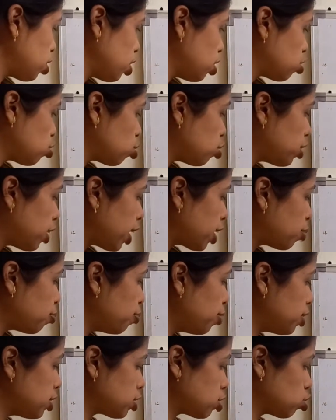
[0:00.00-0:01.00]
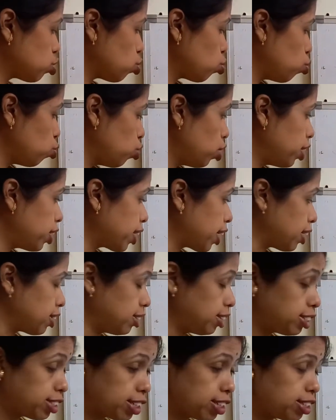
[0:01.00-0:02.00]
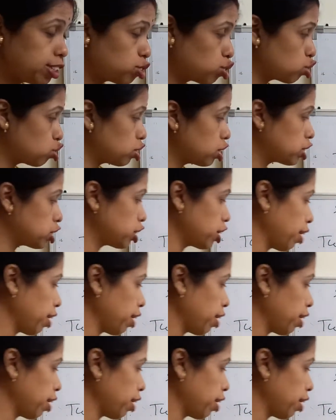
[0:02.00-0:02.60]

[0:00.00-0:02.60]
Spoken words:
So that means we will get this dissociation